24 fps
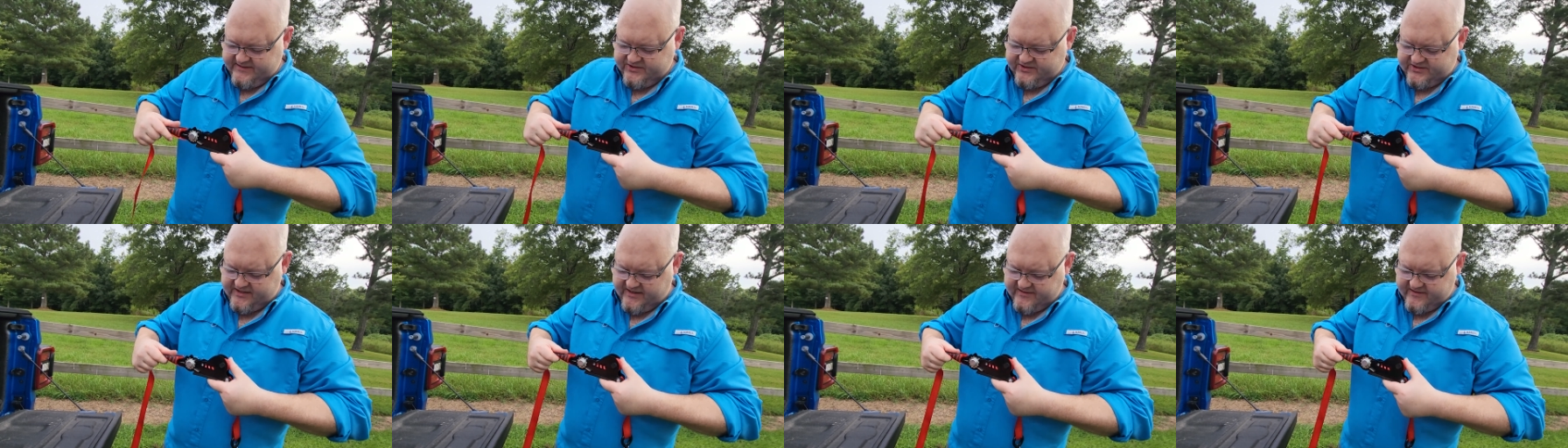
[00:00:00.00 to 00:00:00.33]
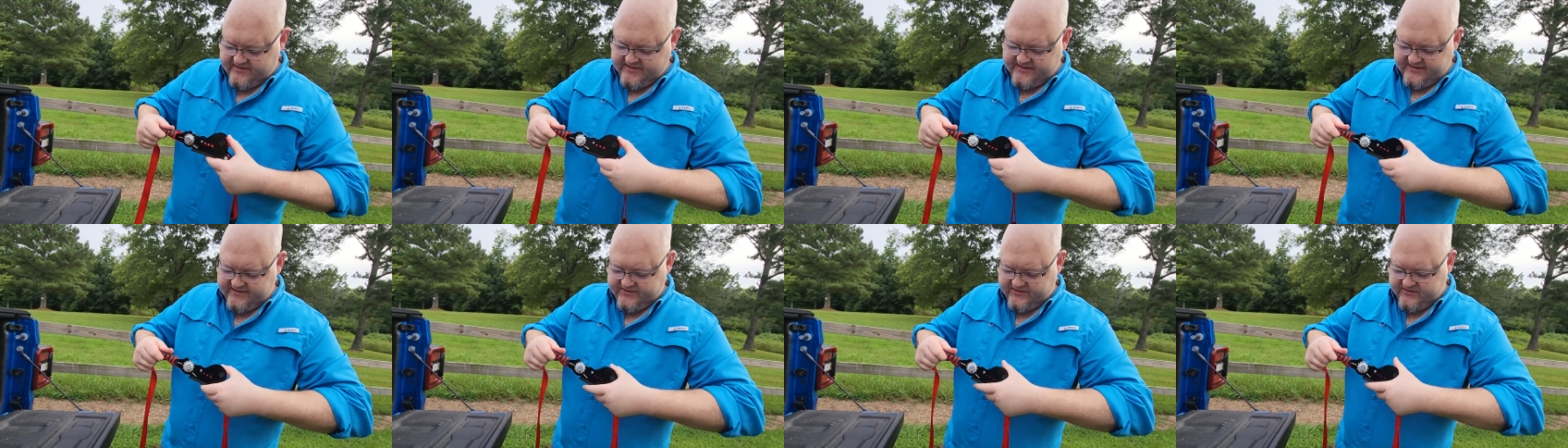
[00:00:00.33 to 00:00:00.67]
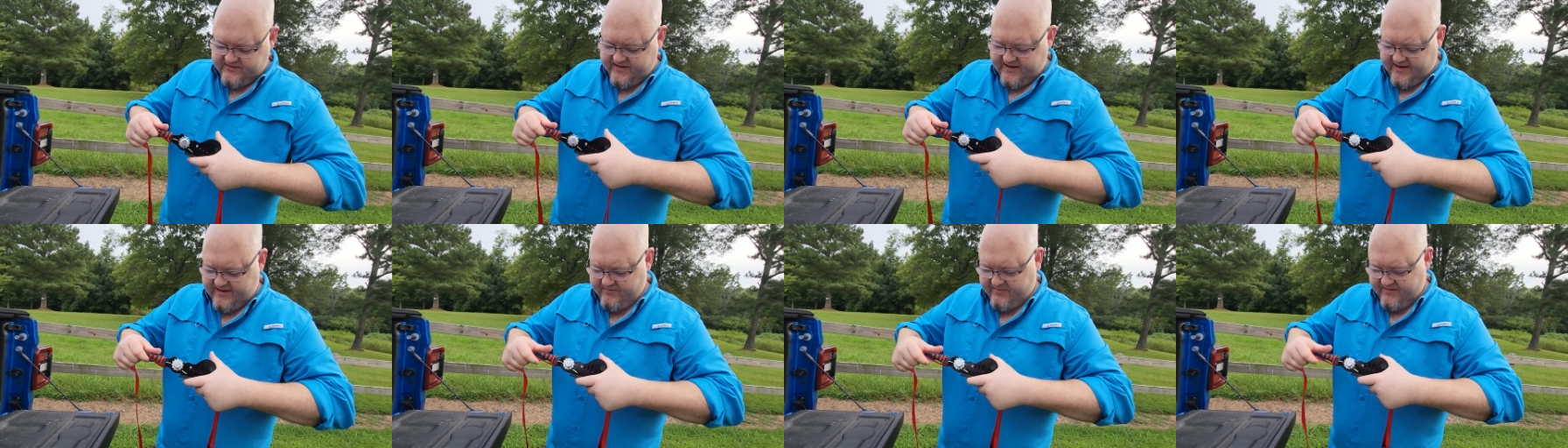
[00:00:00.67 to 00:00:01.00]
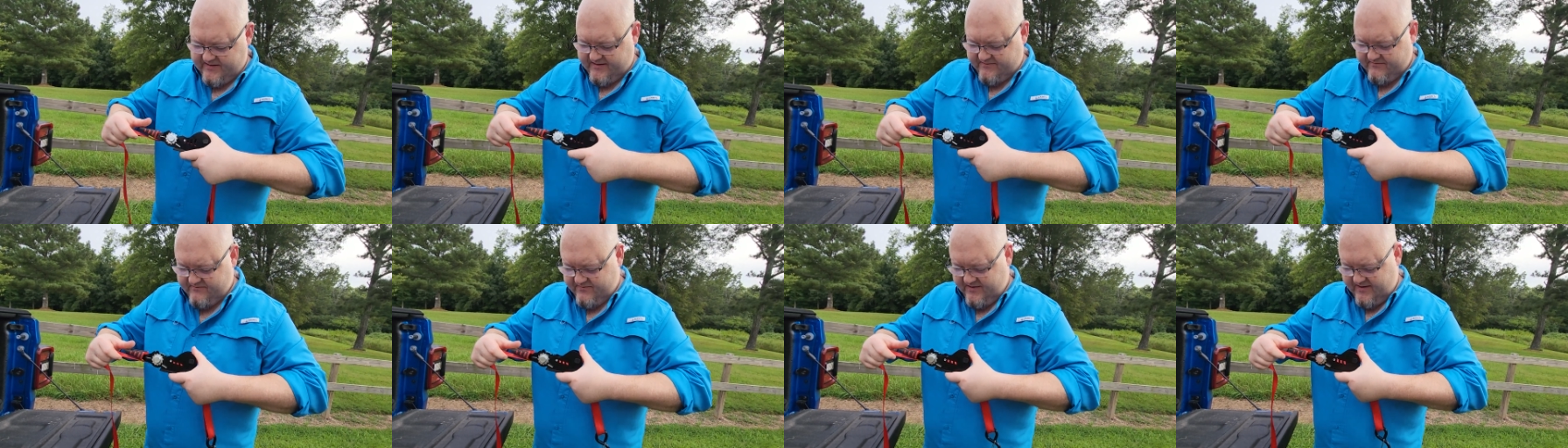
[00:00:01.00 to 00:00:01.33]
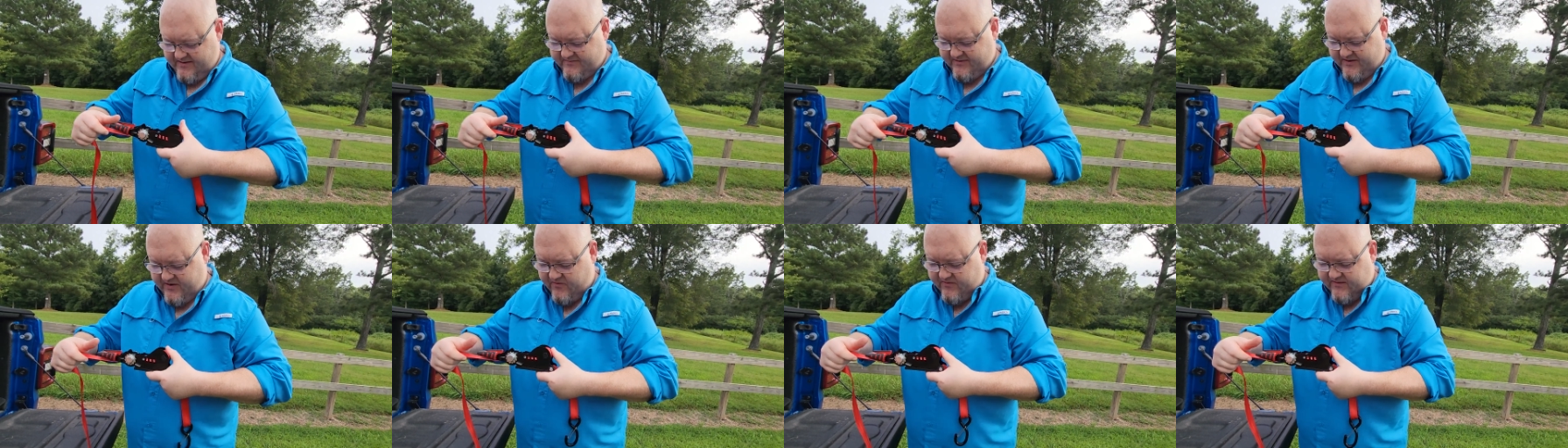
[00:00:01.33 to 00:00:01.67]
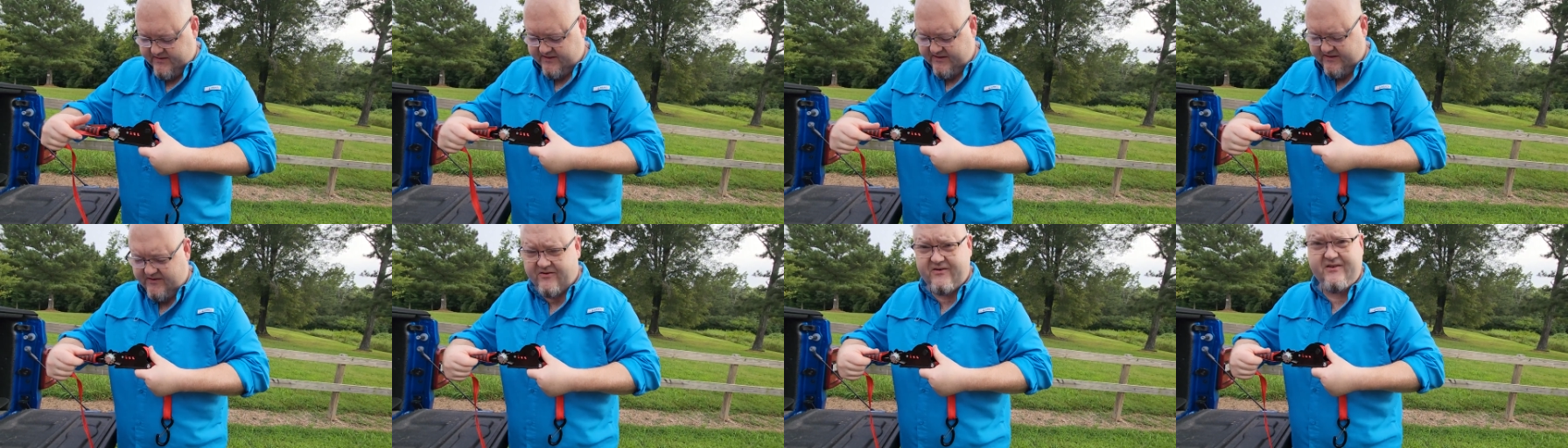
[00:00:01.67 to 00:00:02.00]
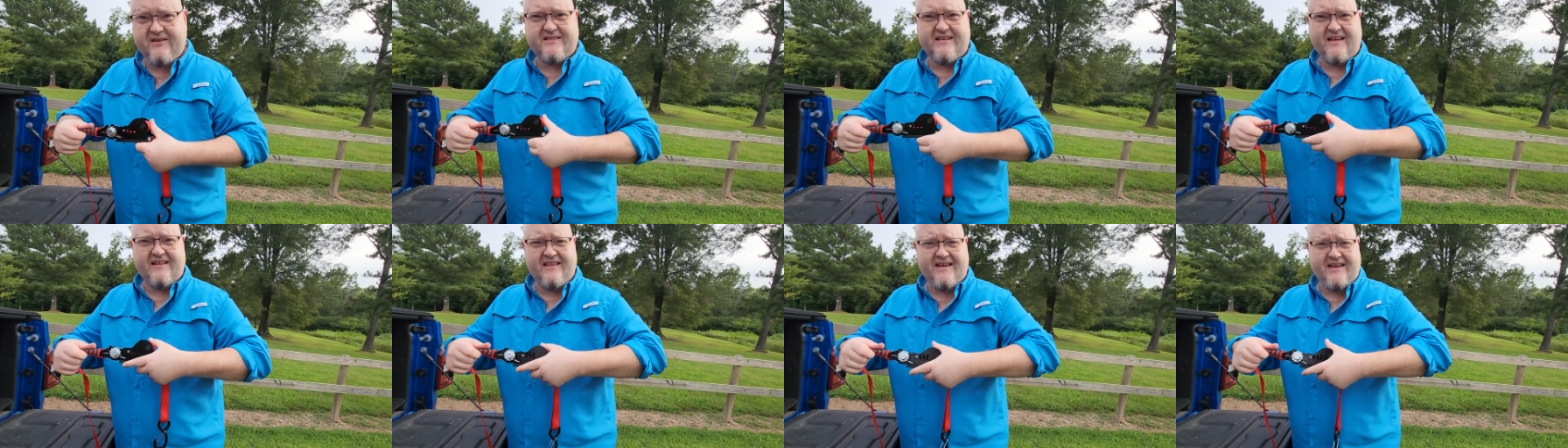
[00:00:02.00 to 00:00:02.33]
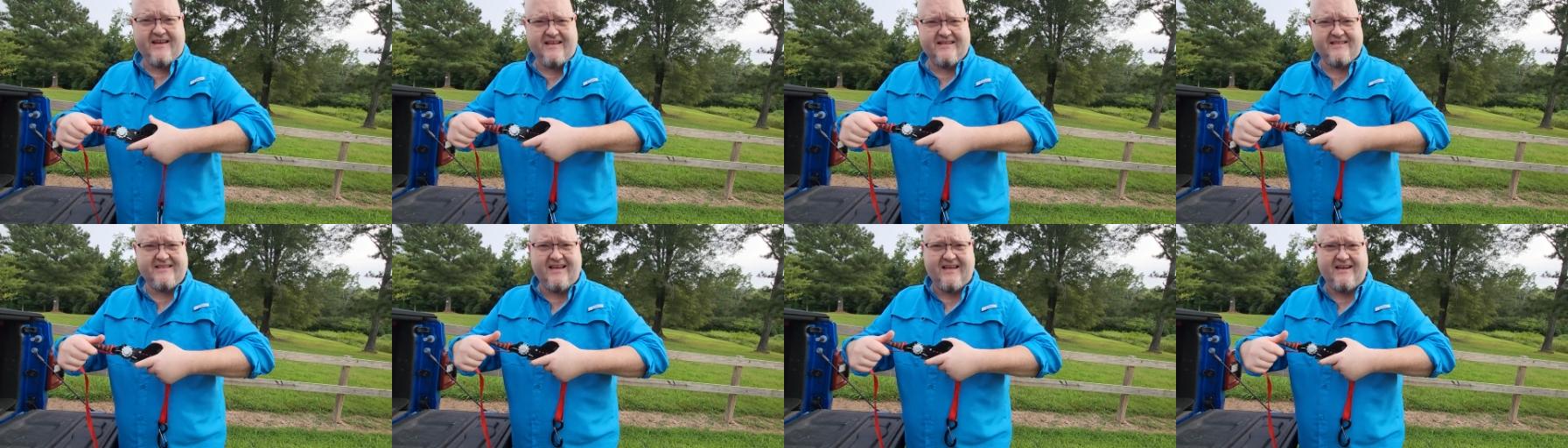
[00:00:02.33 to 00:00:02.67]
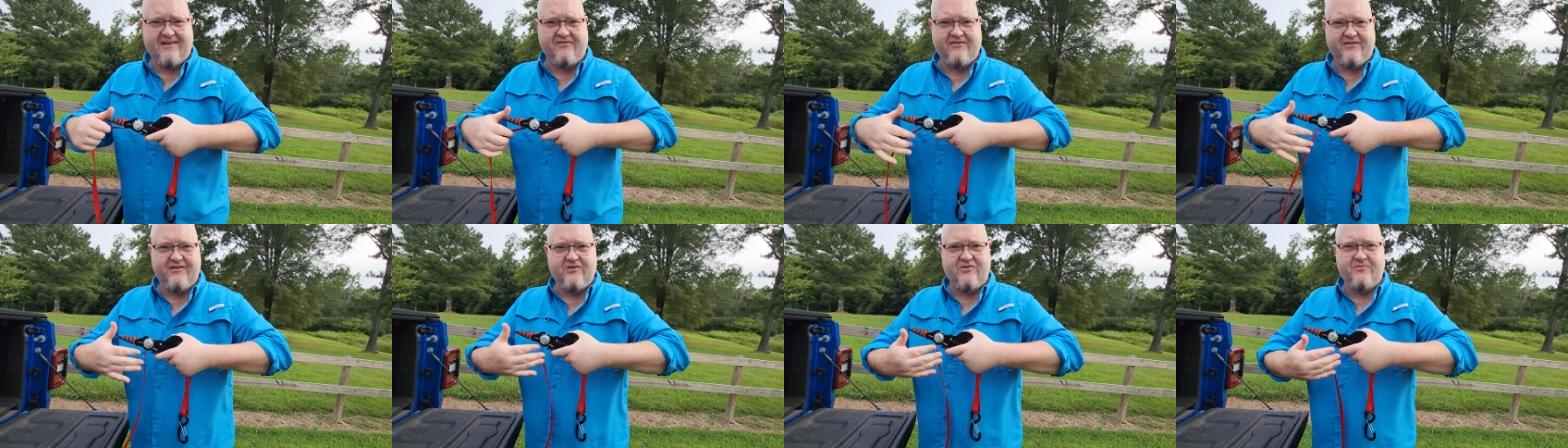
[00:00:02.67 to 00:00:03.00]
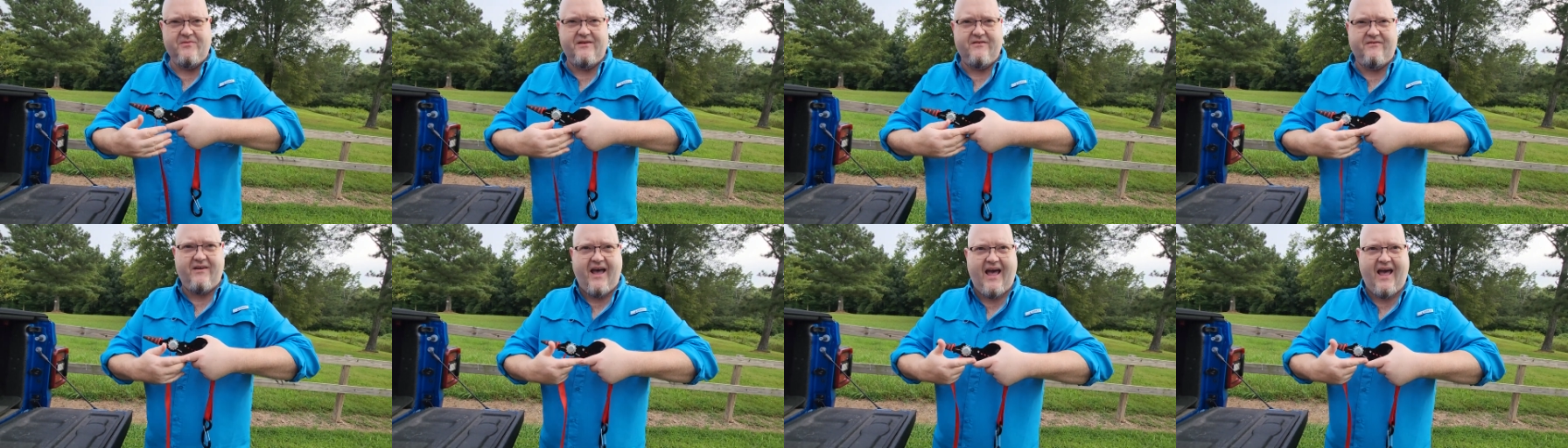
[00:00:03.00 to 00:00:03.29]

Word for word: share this or not, but I'm, I'm going to because I think it's kind of a little bit